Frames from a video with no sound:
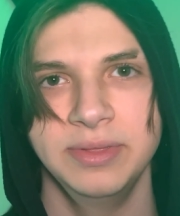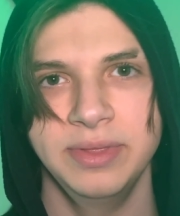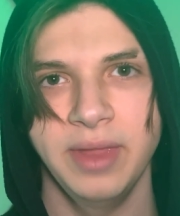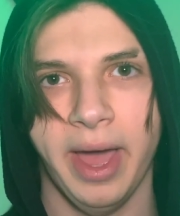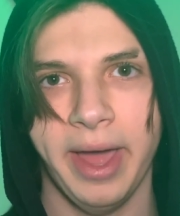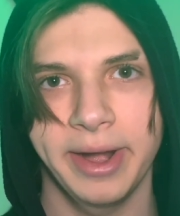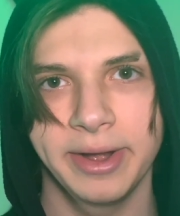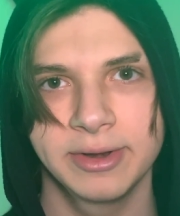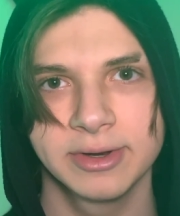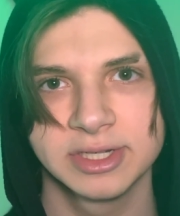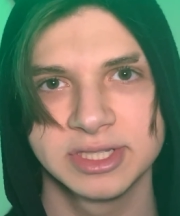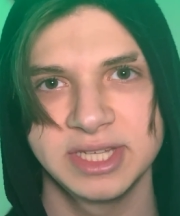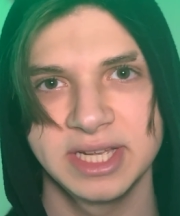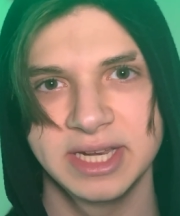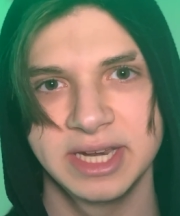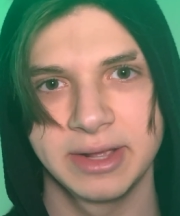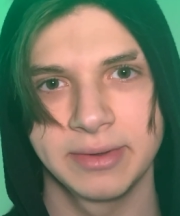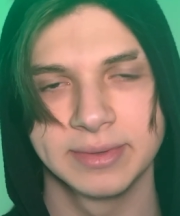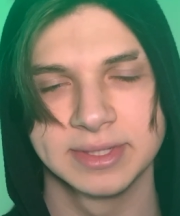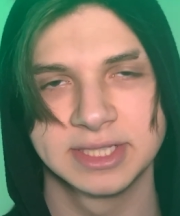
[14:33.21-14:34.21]
not
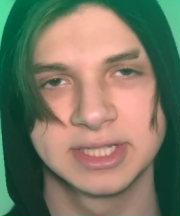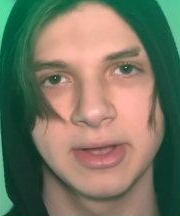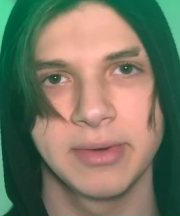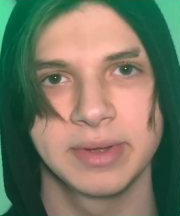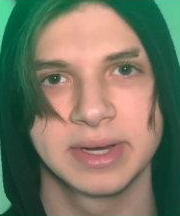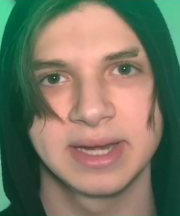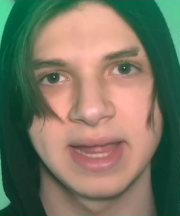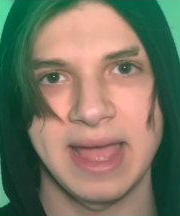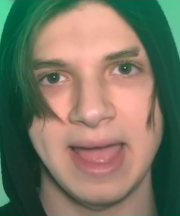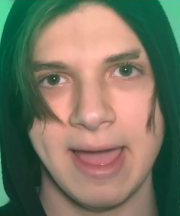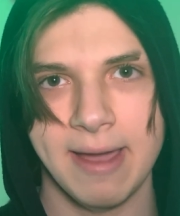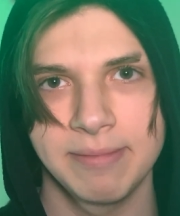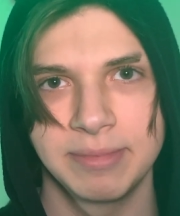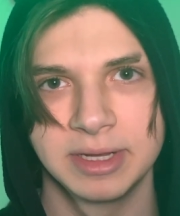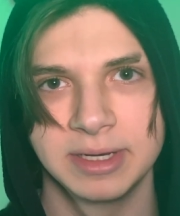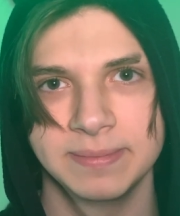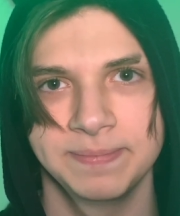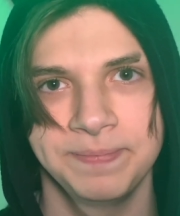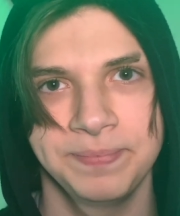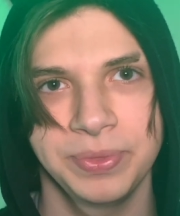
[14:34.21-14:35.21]
understanding what's going to
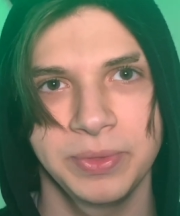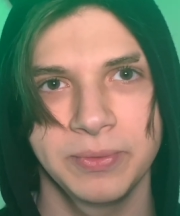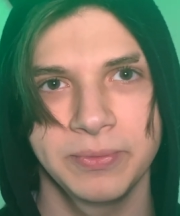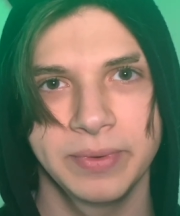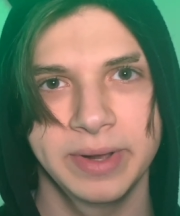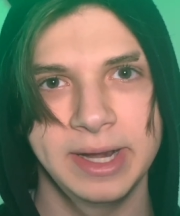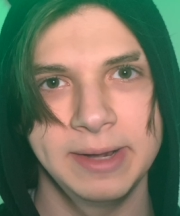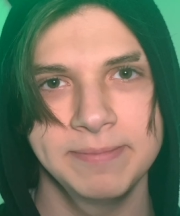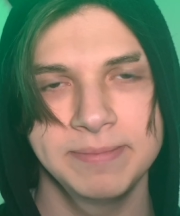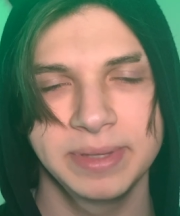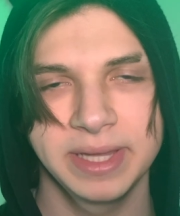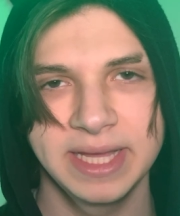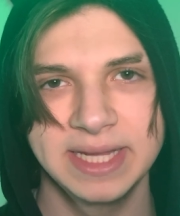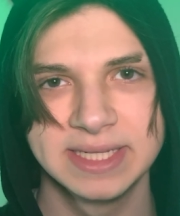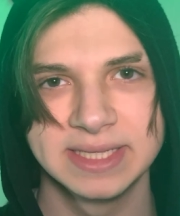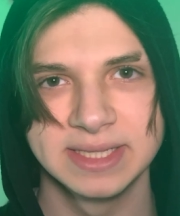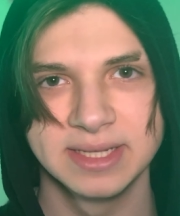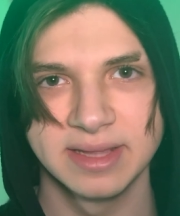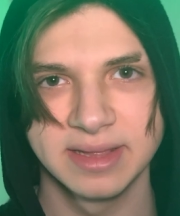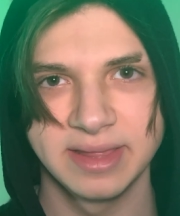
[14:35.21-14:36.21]
happen, when it
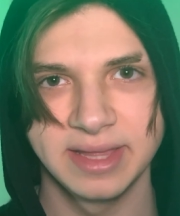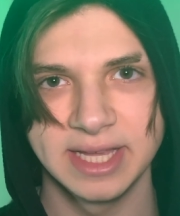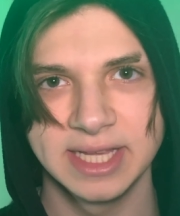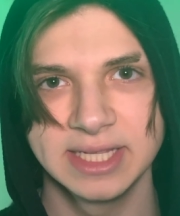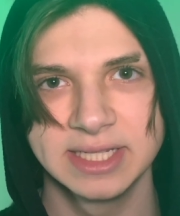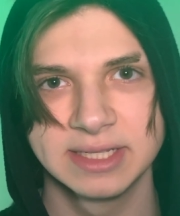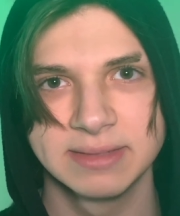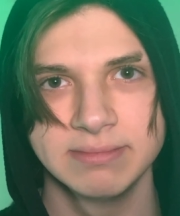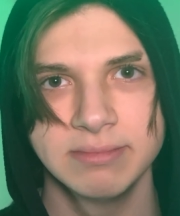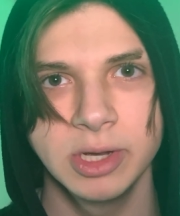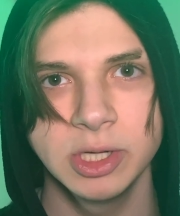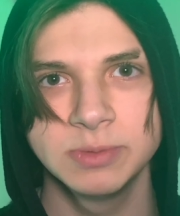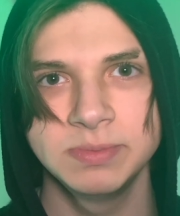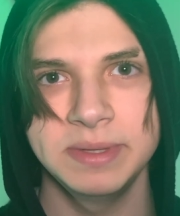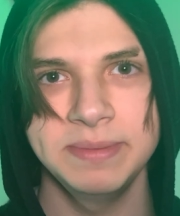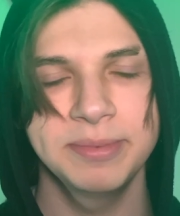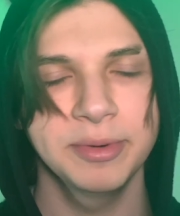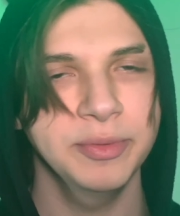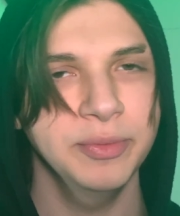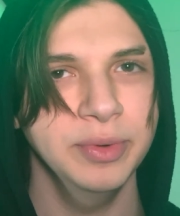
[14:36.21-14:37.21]
plays into things most
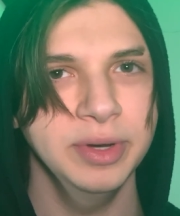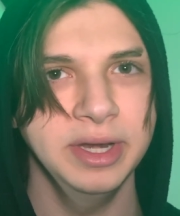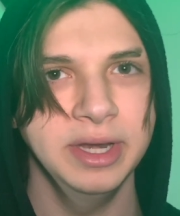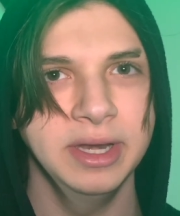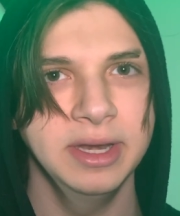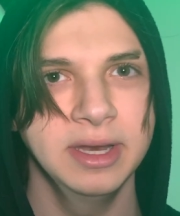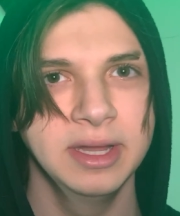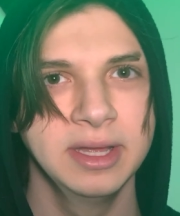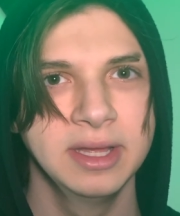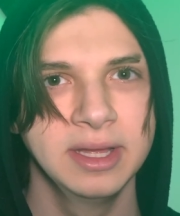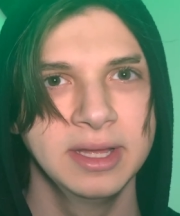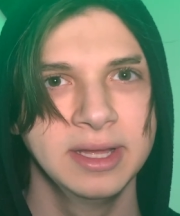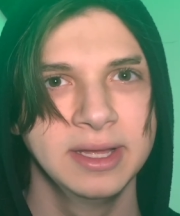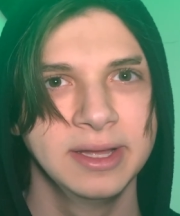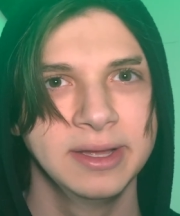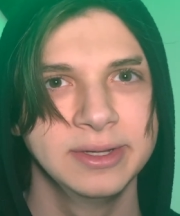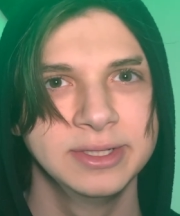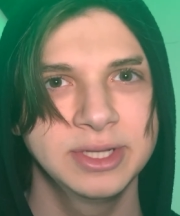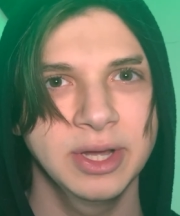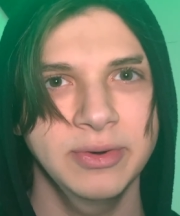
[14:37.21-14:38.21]
people wouldn't
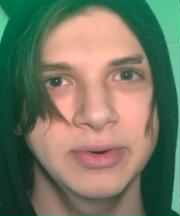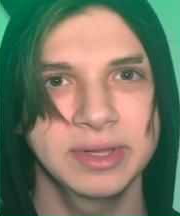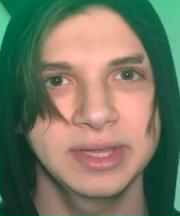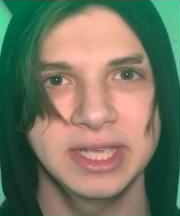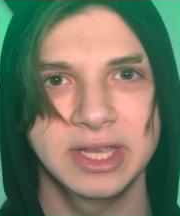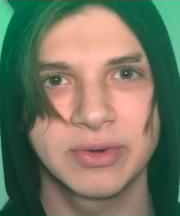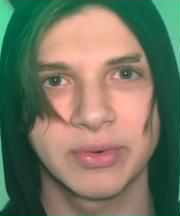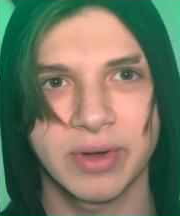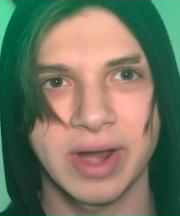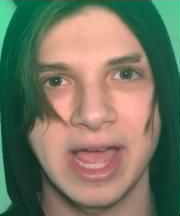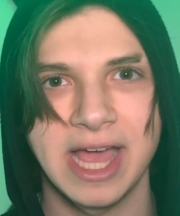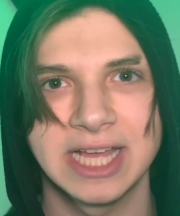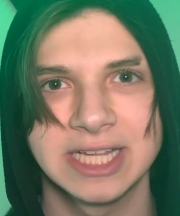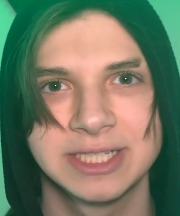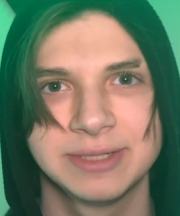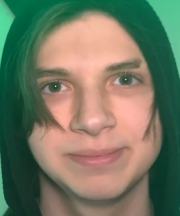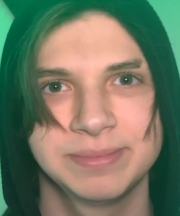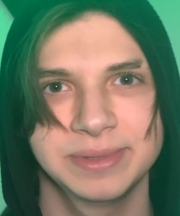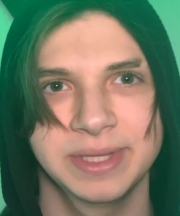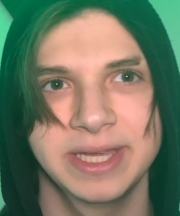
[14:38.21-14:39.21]
totally
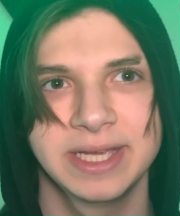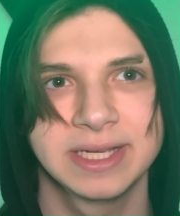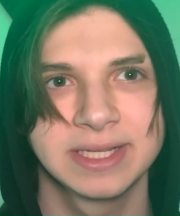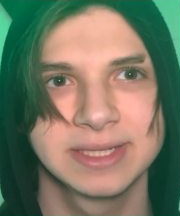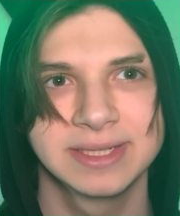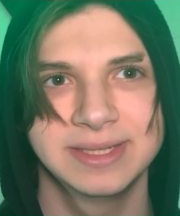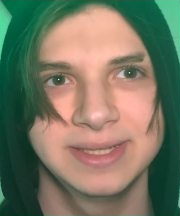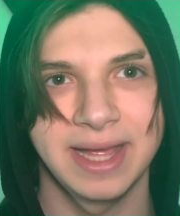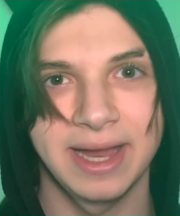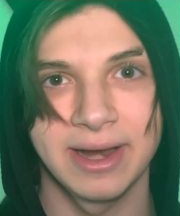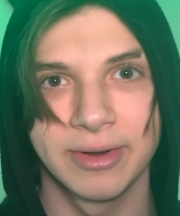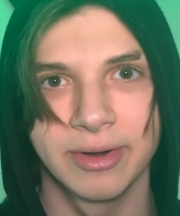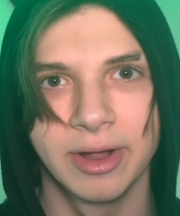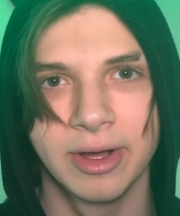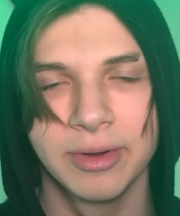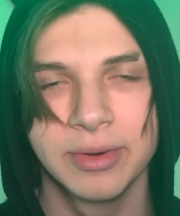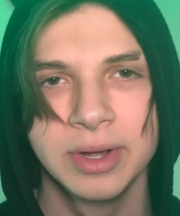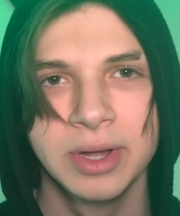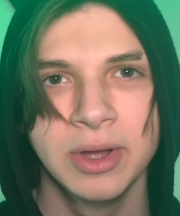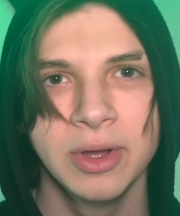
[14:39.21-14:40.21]
grasp, like
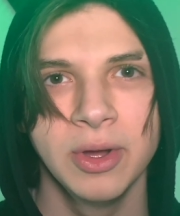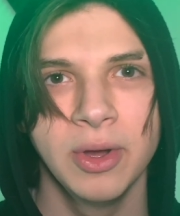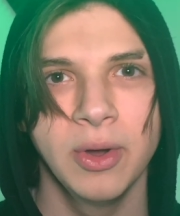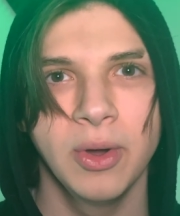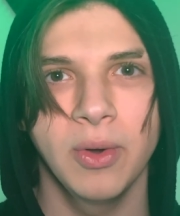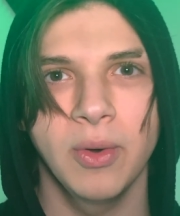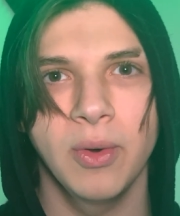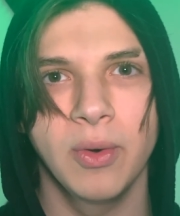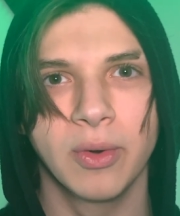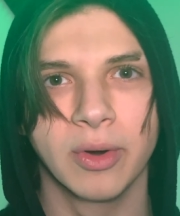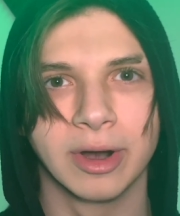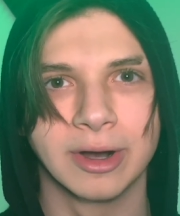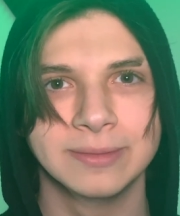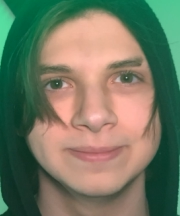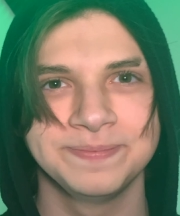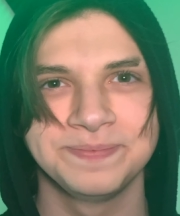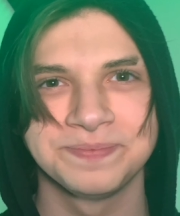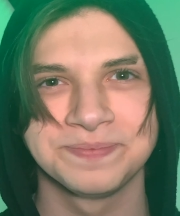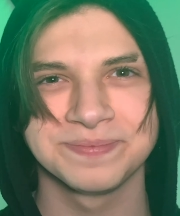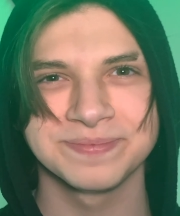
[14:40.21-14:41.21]
tarot, or
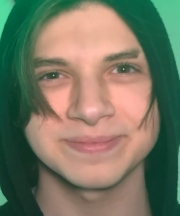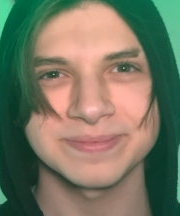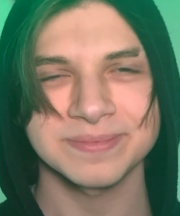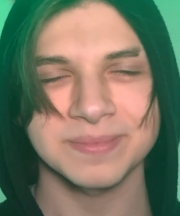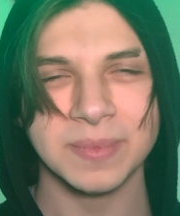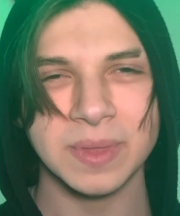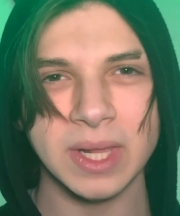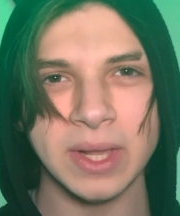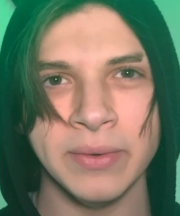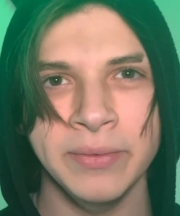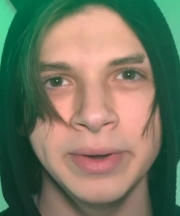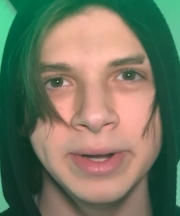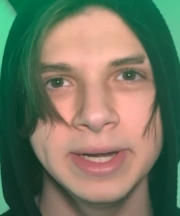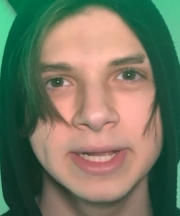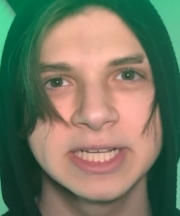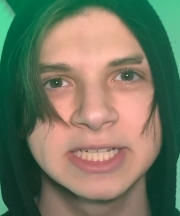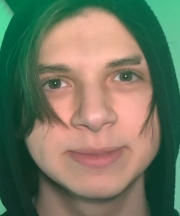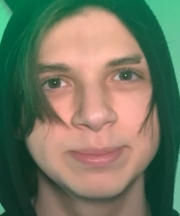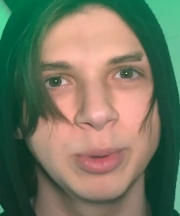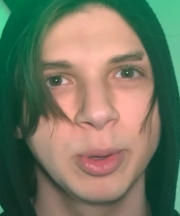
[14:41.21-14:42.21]
when
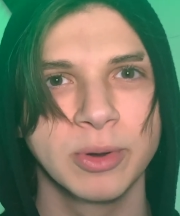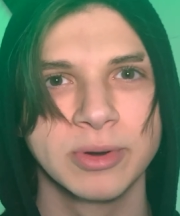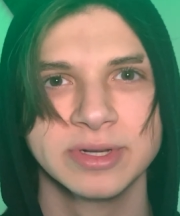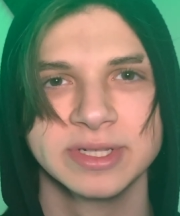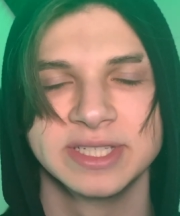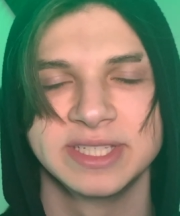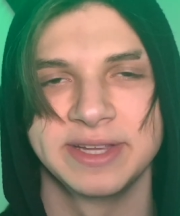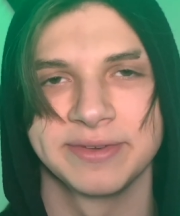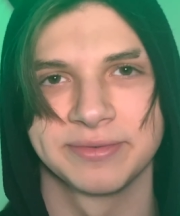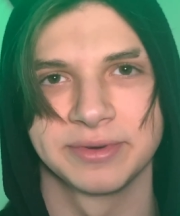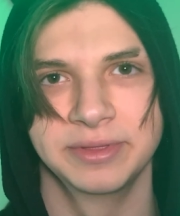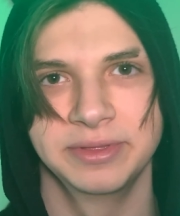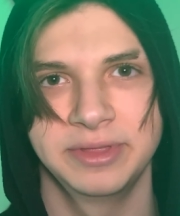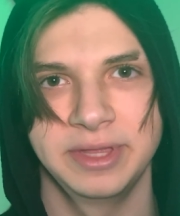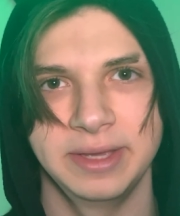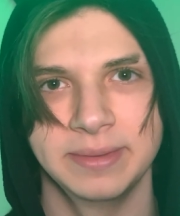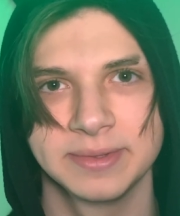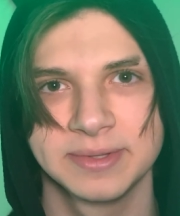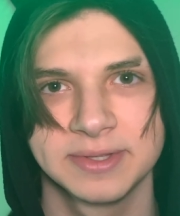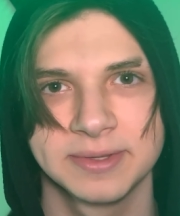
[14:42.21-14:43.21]
it explores different
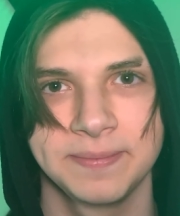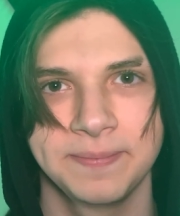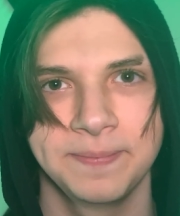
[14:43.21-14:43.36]
themes.